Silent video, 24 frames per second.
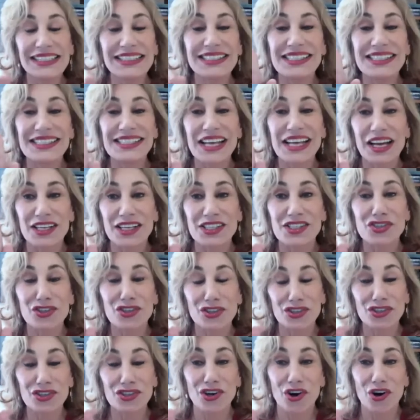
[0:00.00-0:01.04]
need to say a
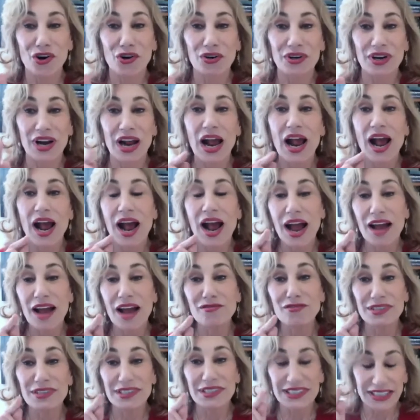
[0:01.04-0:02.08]
certain note. I
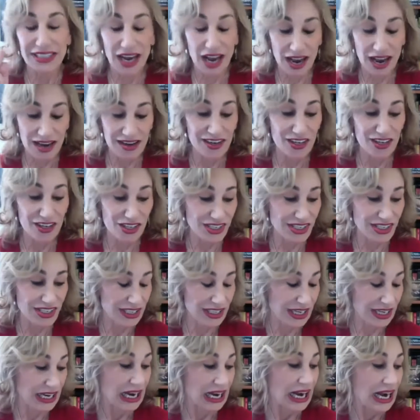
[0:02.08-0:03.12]
retired
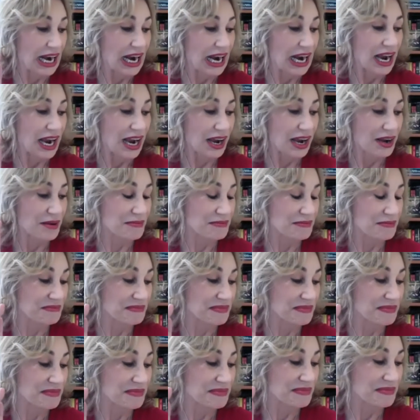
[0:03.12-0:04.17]

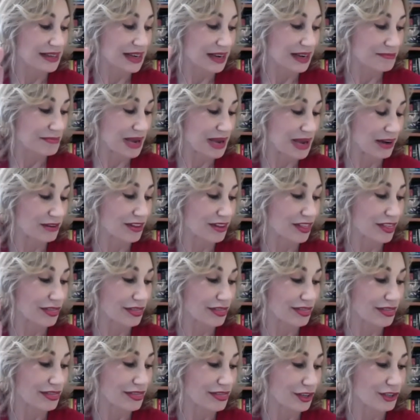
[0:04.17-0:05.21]
at about
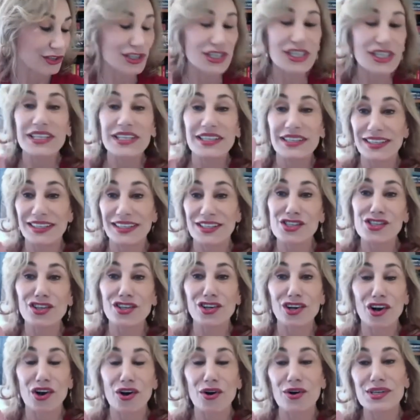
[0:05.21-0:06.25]
13 years
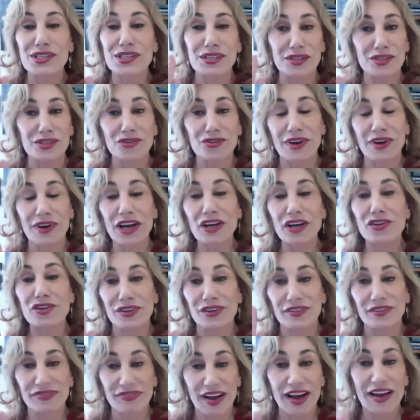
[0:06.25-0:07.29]
ago as a director
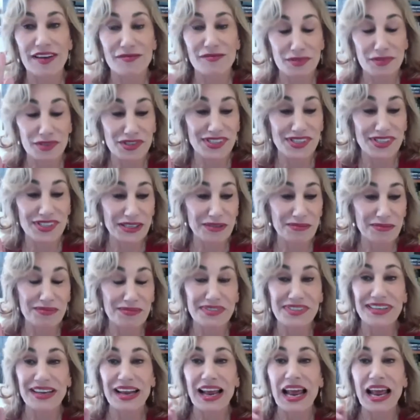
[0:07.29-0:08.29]
of 5 museums.